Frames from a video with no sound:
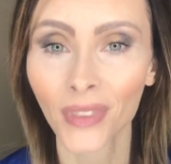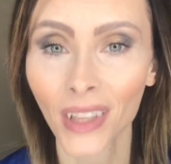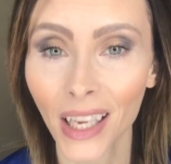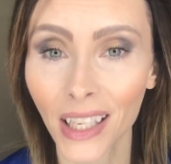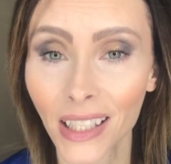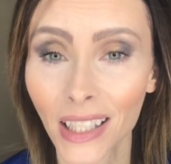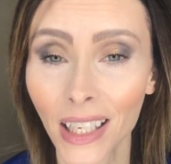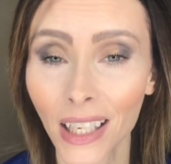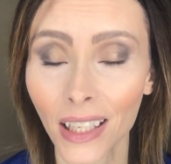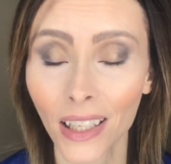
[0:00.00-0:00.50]

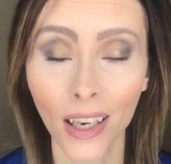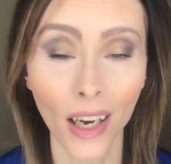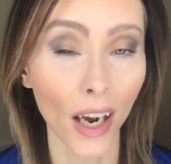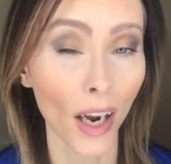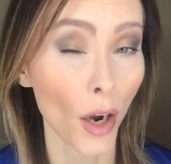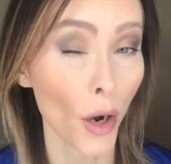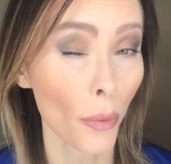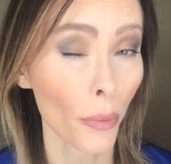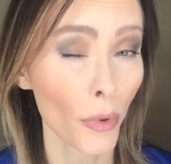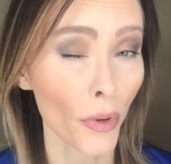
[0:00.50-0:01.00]
That's it.
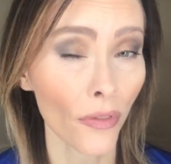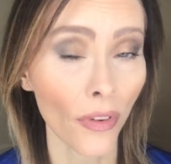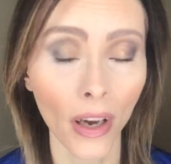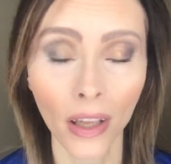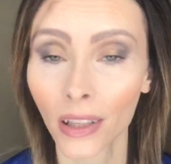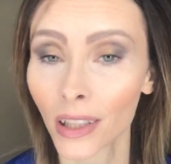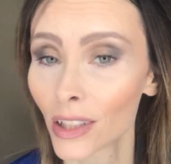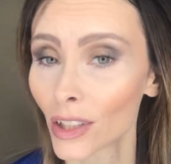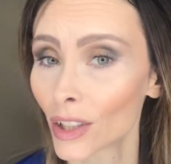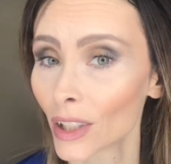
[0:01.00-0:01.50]
I hope you
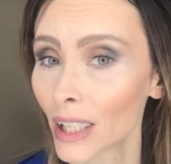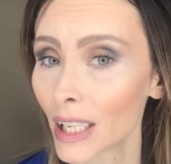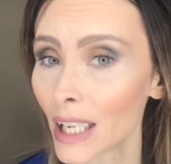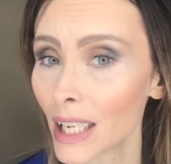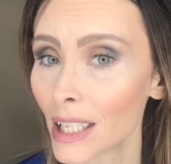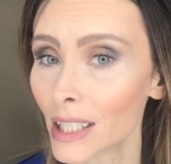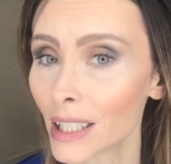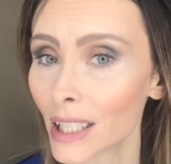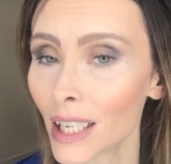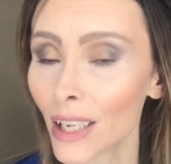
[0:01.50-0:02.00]
found this look
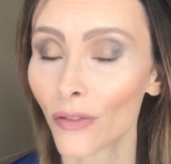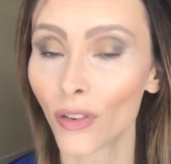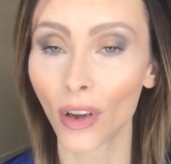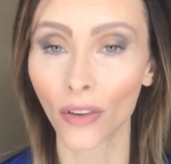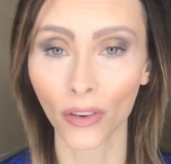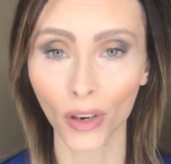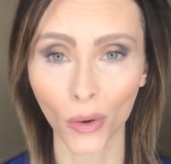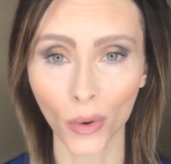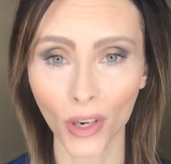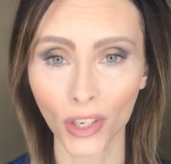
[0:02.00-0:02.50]
easy. If you
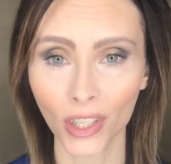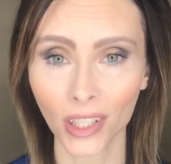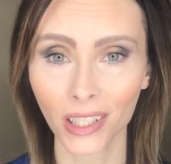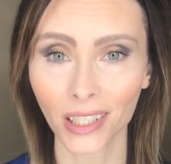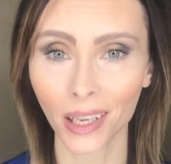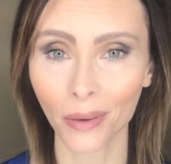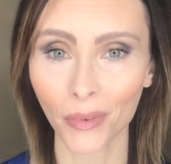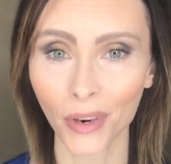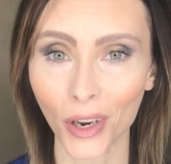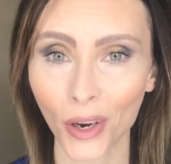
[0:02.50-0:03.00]
have any
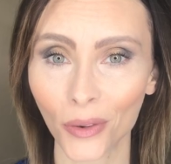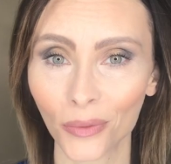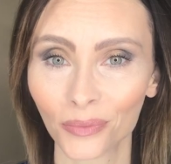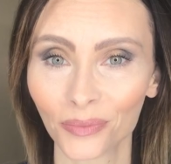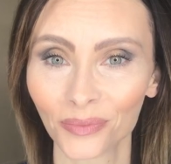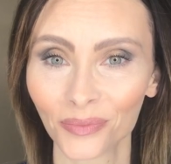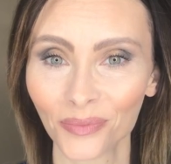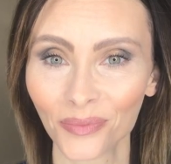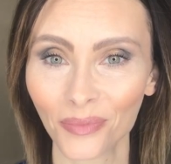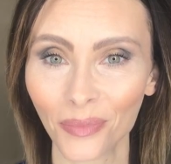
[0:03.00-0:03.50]
questions, let me know.
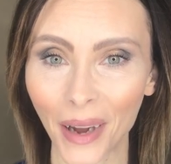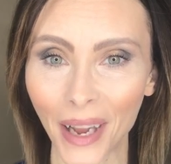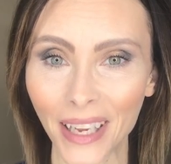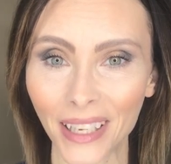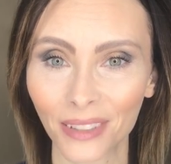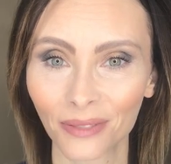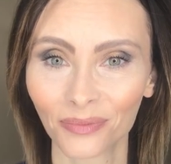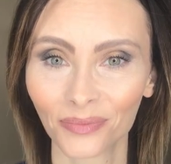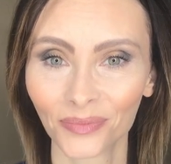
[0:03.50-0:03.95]
Bye.